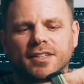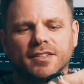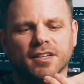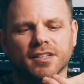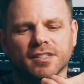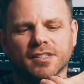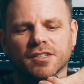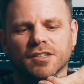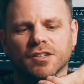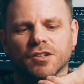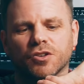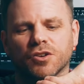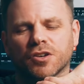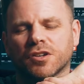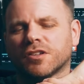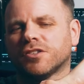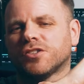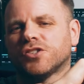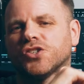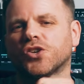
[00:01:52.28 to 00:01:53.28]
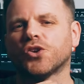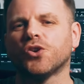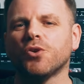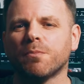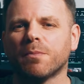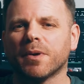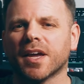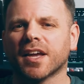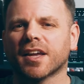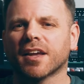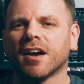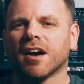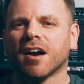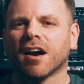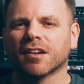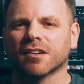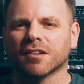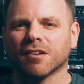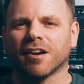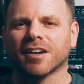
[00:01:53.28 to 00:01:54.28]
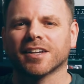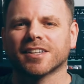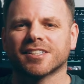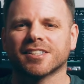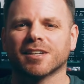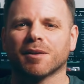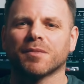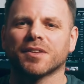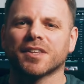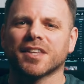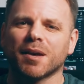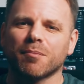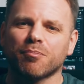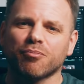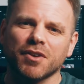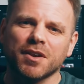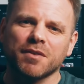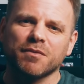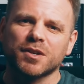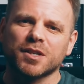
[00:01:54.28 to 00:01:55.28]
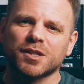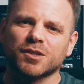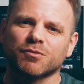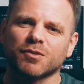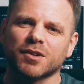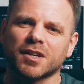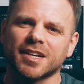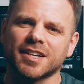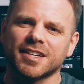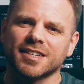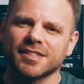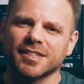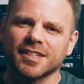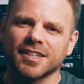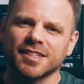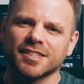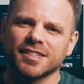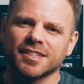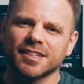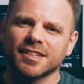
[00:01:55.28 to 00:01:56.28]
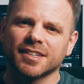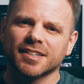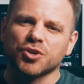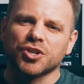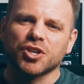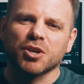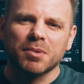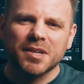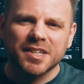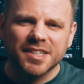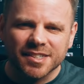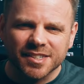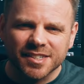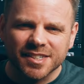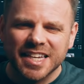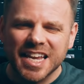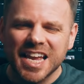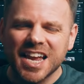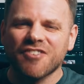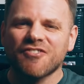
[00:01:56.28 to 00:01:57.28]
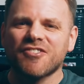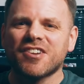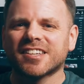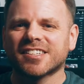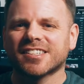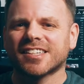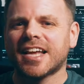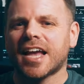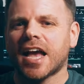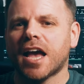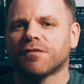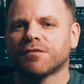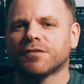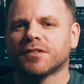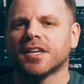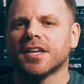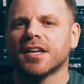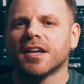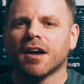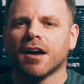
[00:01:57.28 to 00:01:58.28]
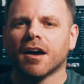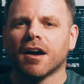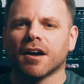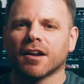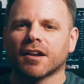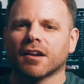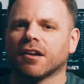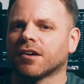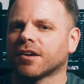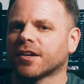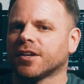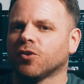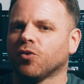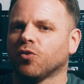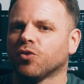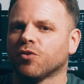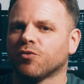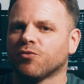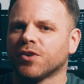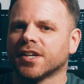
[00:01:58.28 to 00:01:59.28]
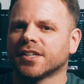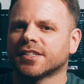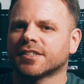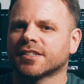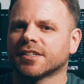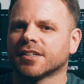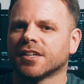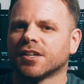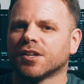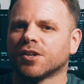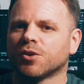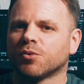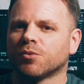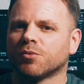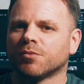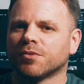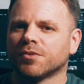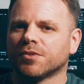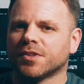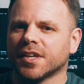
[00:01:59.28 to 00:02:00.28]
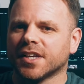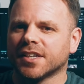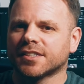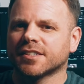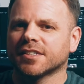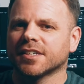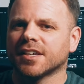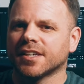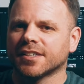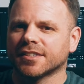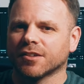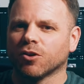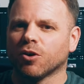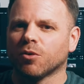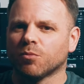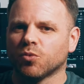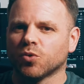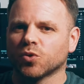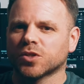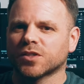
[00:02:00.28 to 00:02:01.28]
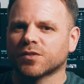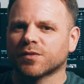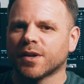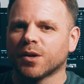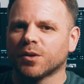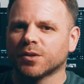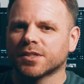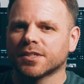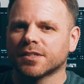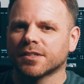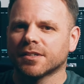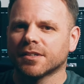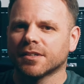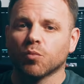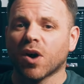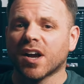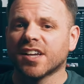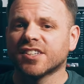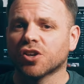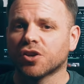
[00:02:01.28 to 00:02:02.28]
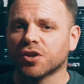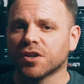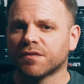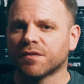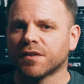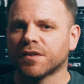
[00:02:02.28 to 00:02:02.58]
it doesn't look too big, unlike some of their previous releases, which could be seriously hefty and clunky on the wrist. This is a lot more svelte. It weighs only